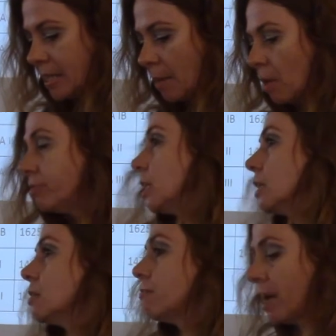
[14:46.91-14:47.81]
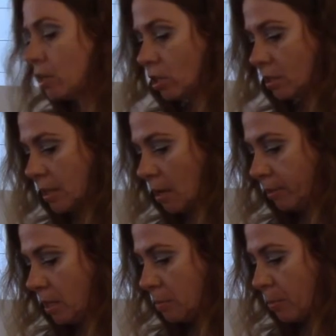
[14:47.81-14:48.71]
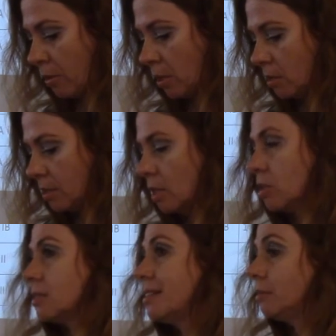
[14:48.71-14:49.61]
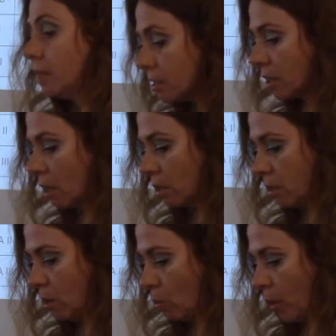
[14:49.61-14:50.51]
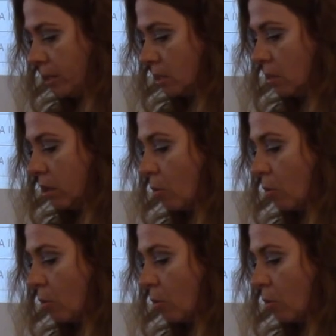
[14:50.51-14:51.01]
Some of the innovations of this period, such as the discoid loom weights,